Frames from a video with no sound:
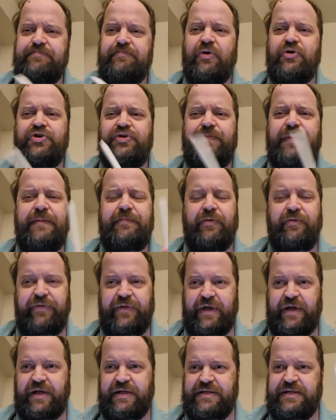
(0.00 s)
Most people
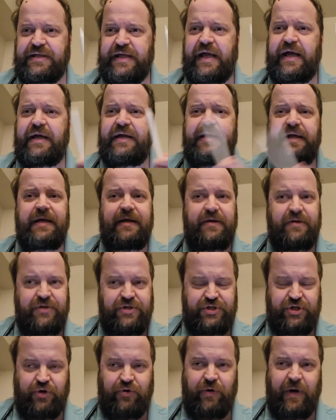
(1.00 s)
think standing
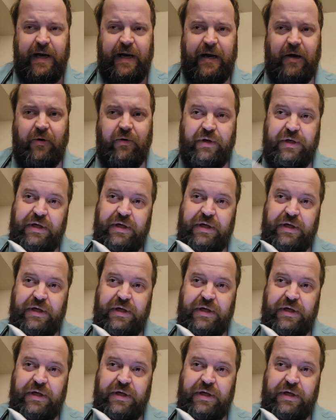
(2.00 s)
to ground.